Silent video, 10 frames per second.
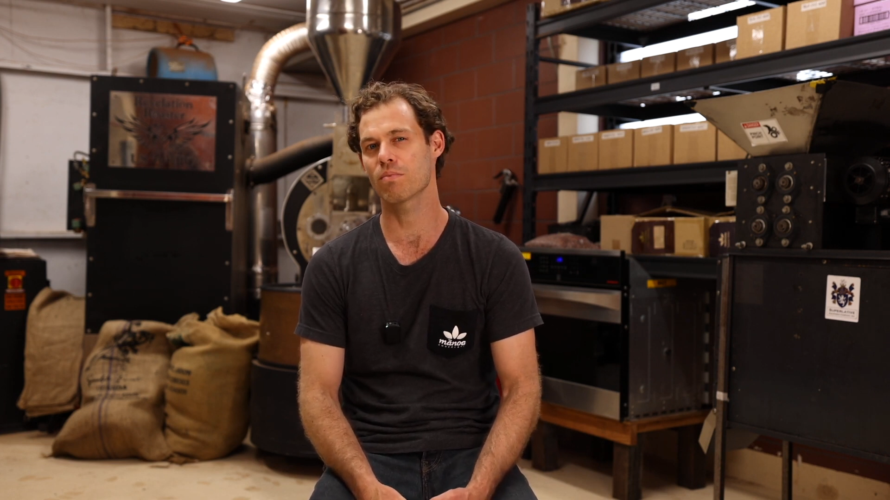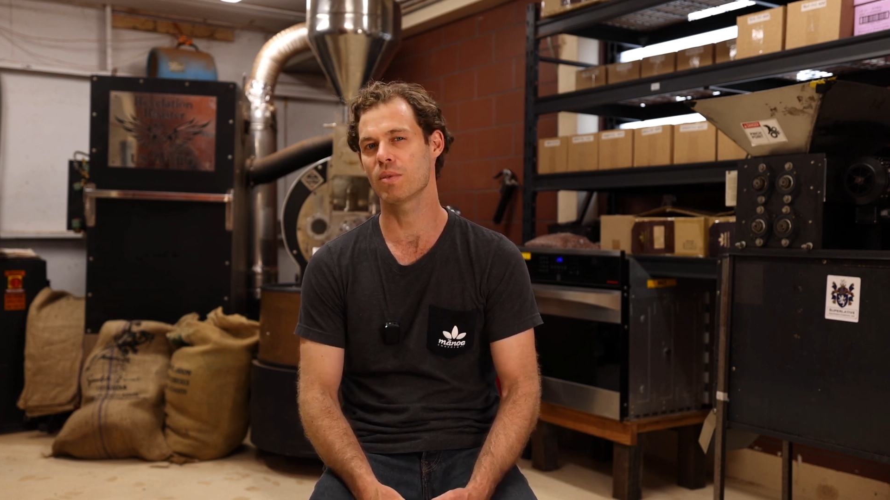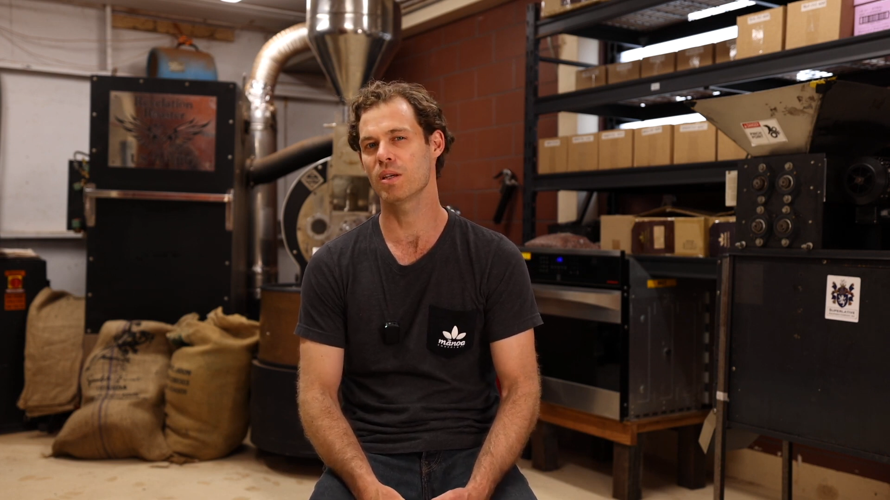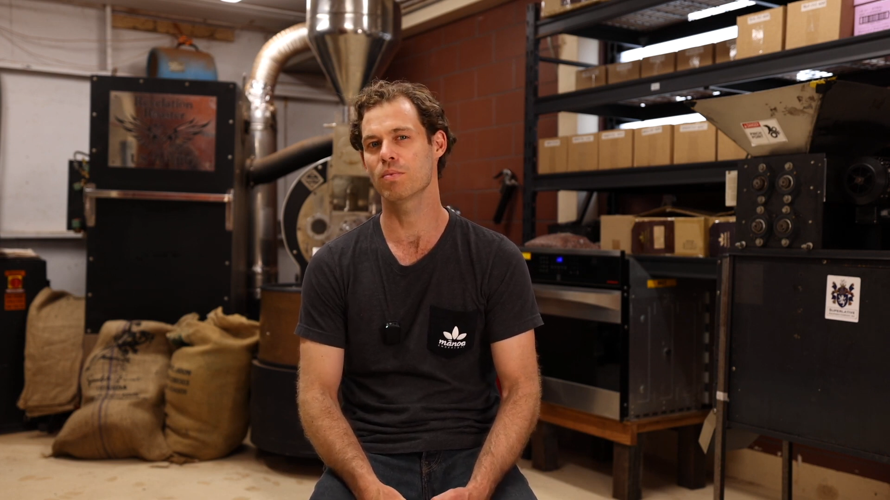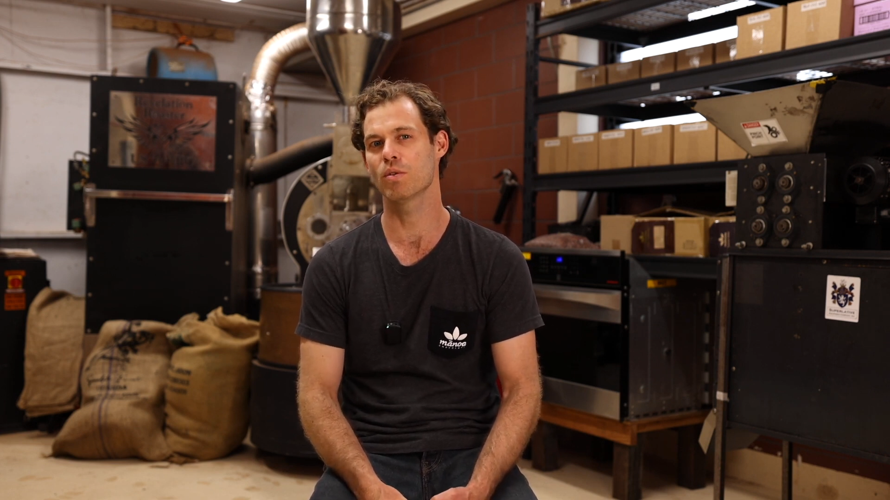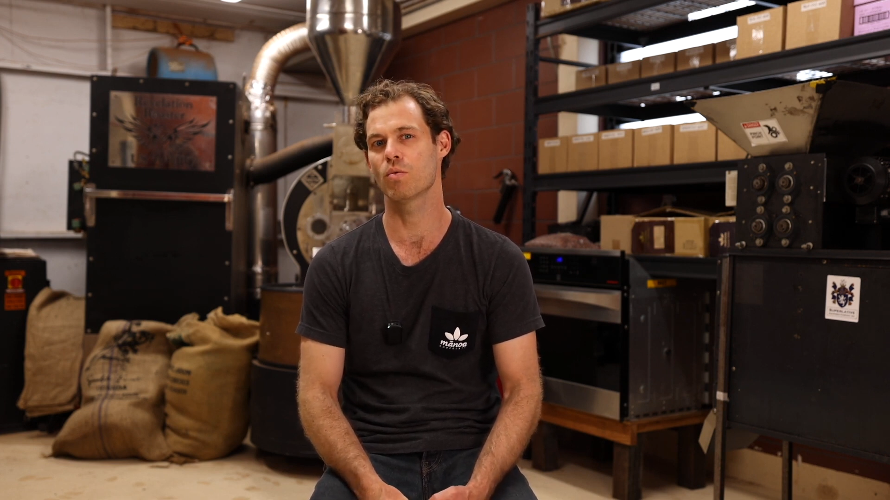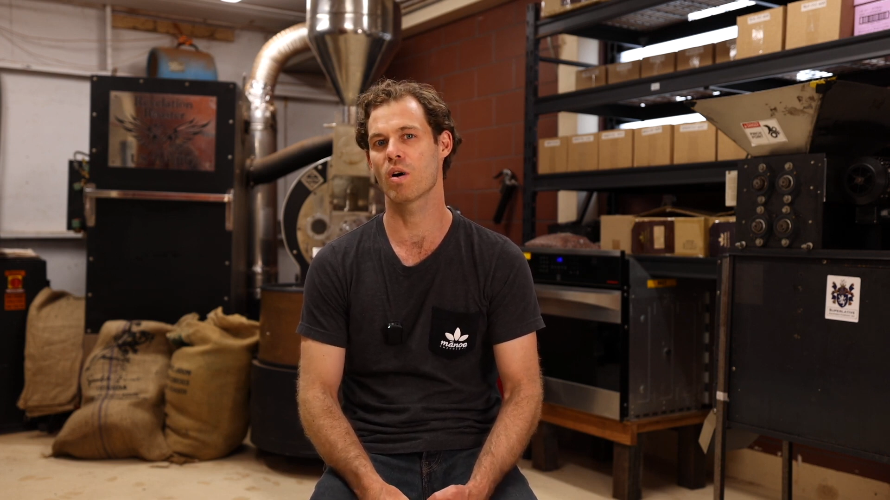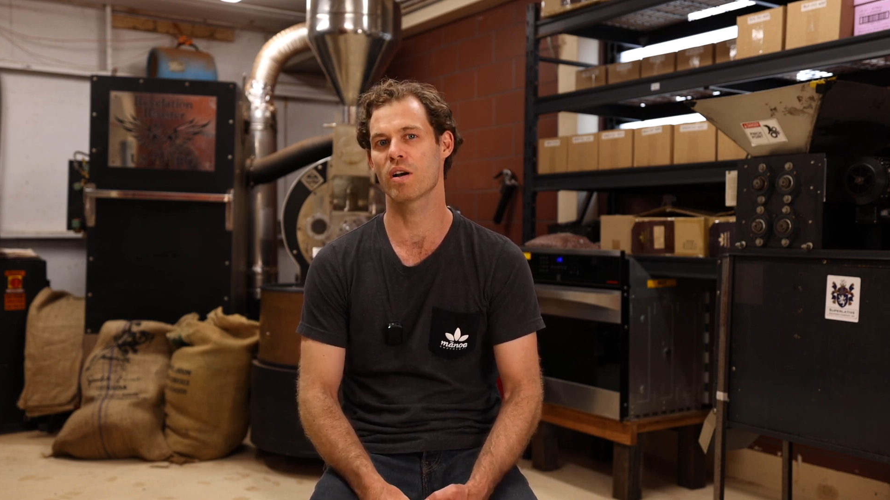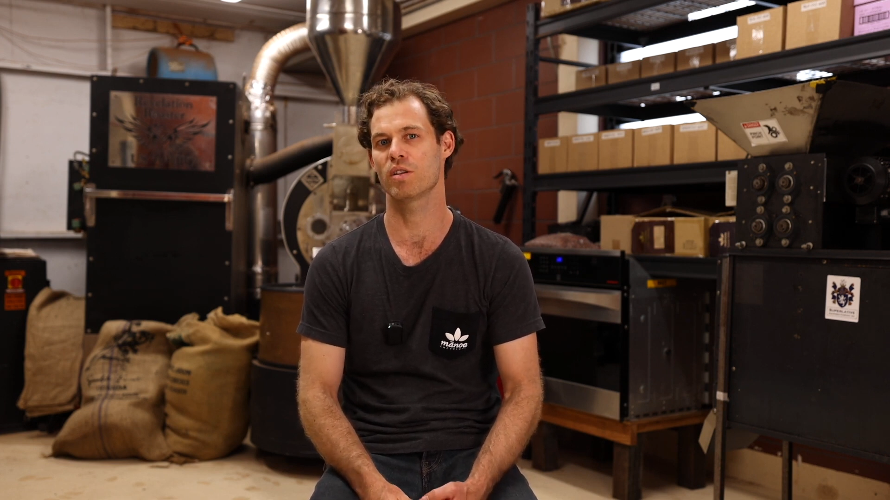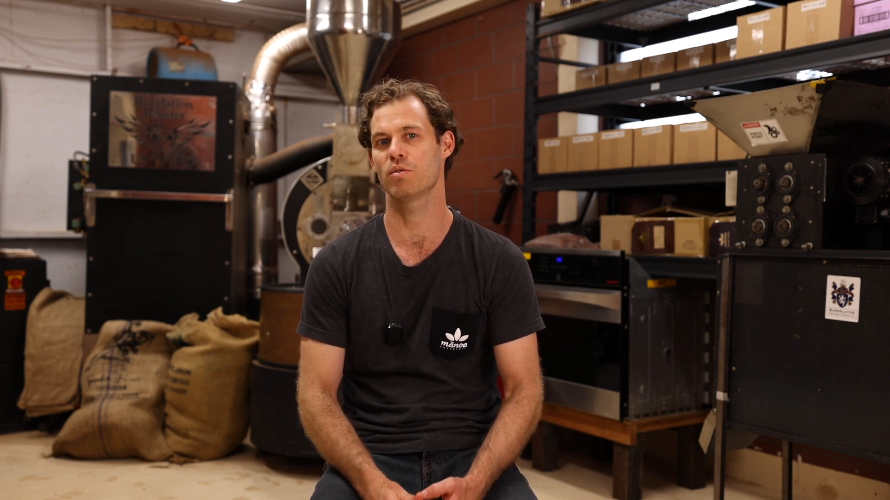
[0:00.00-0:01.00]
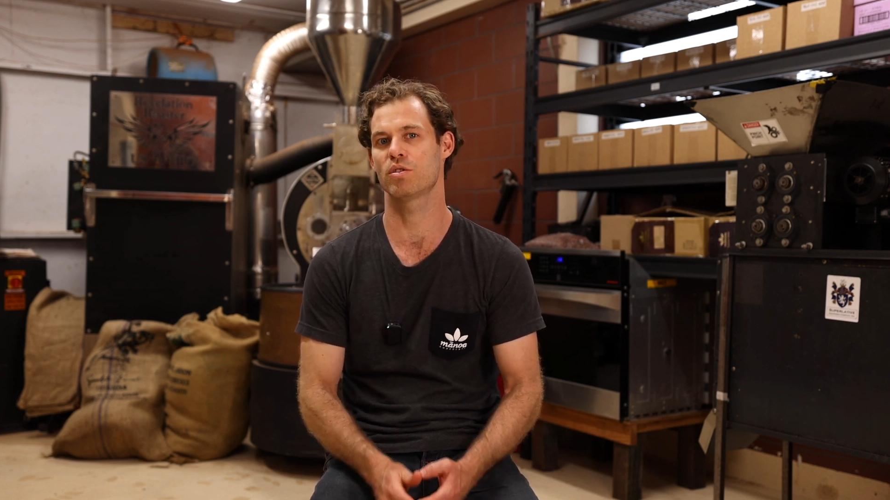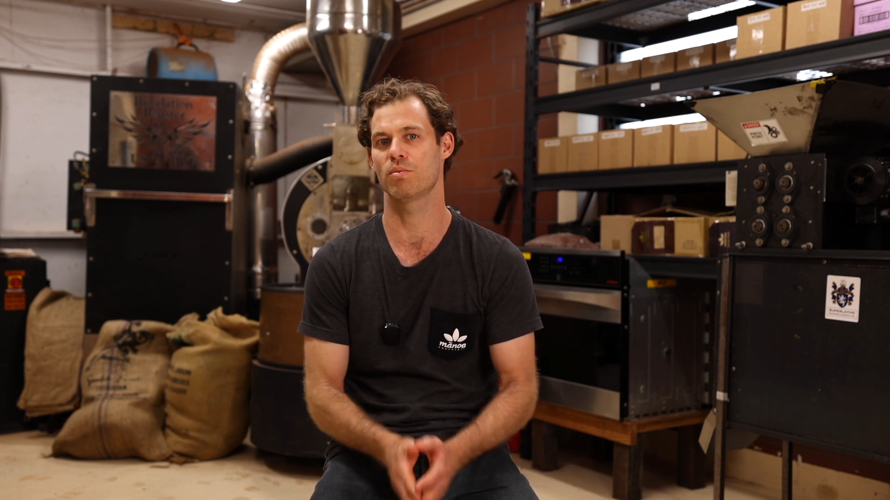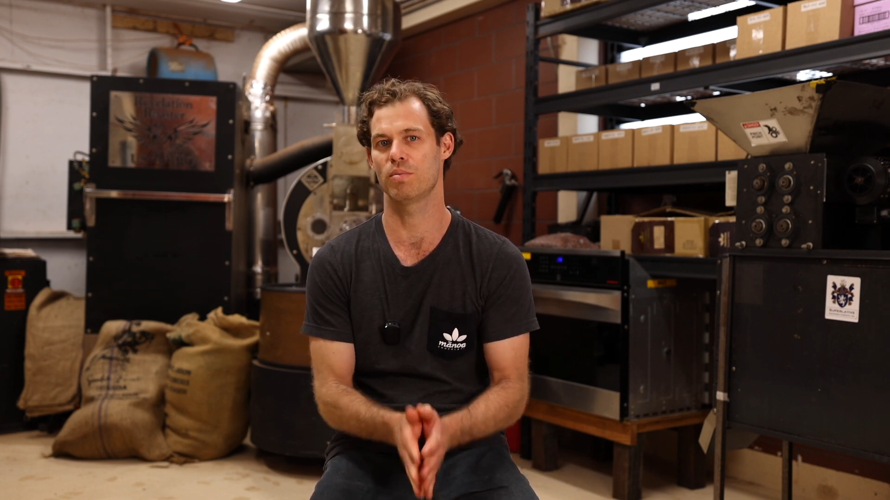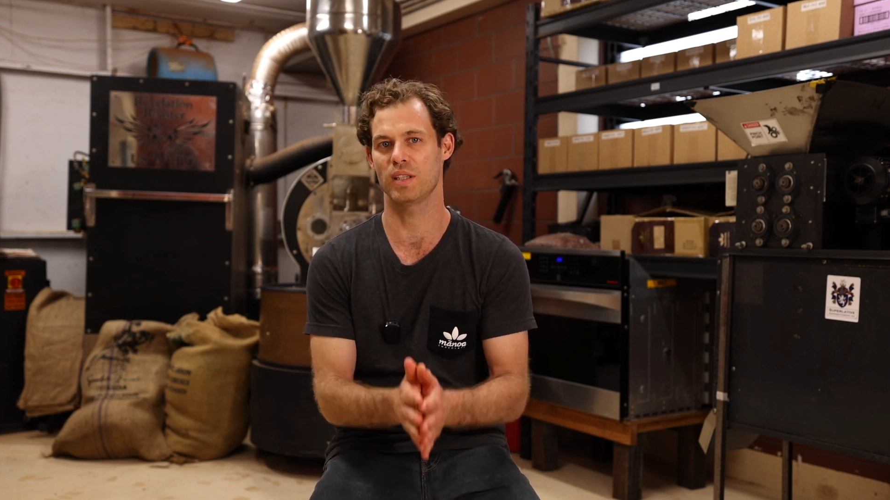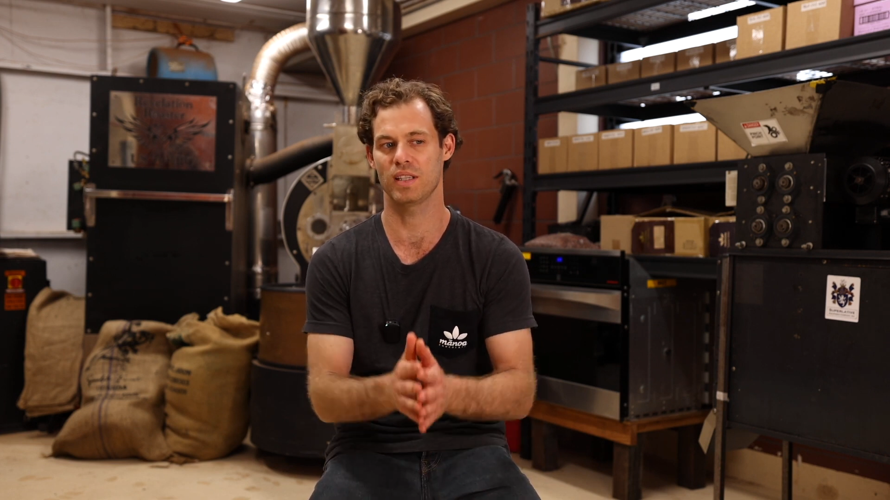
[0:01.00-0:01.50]
People want you to
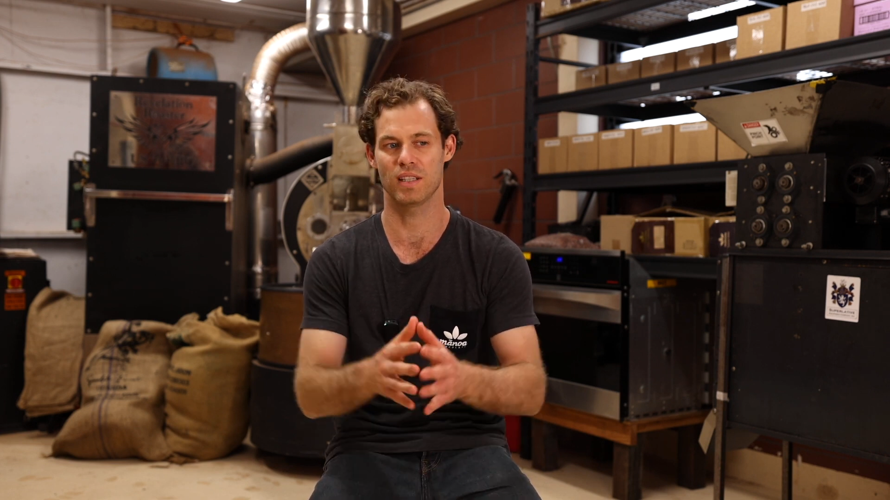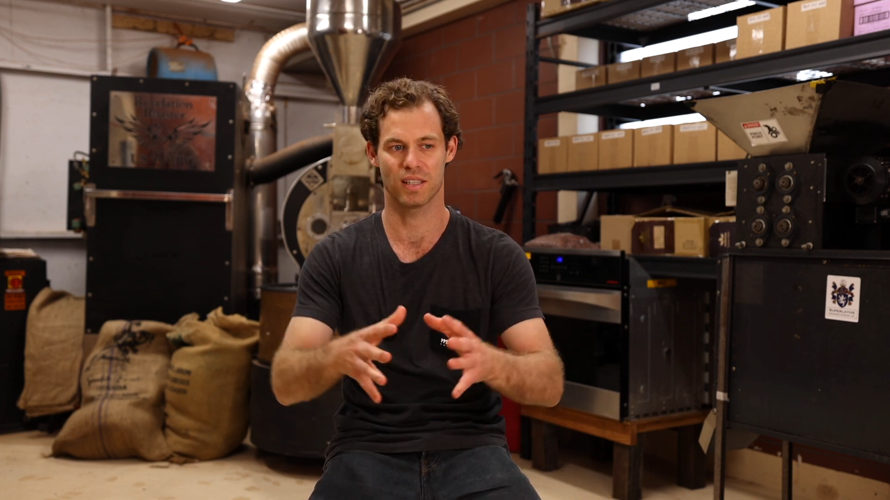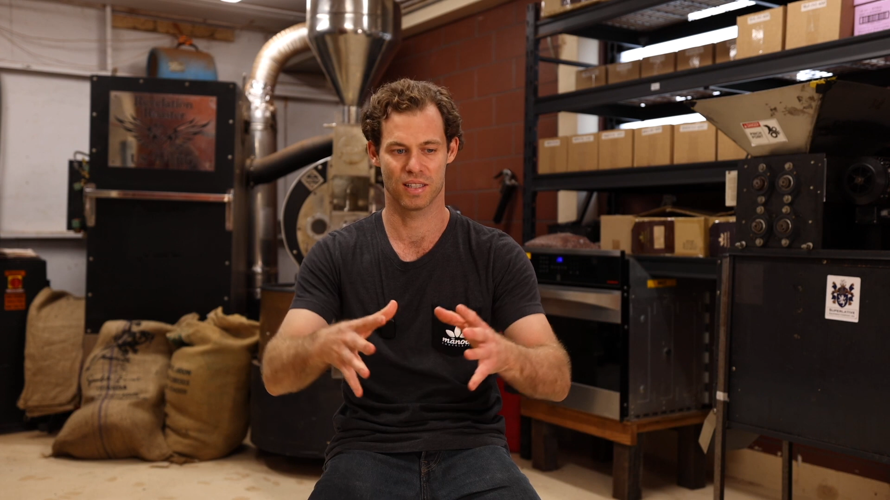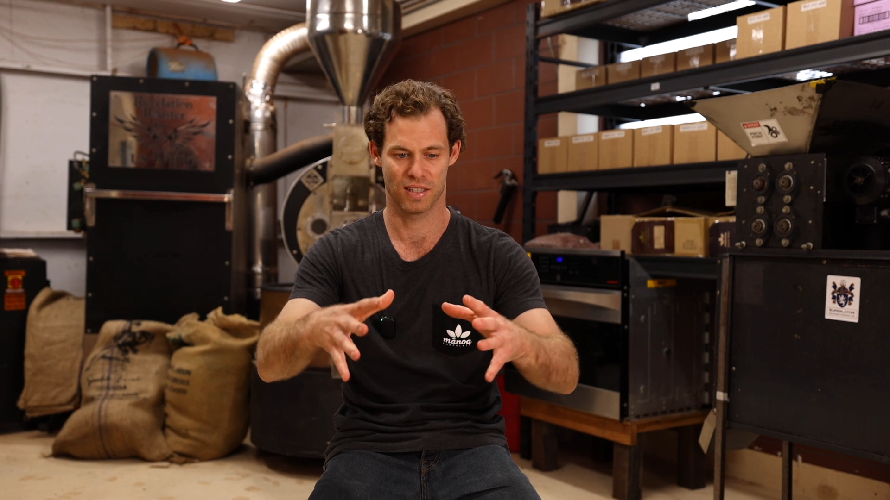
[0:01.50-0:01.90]
be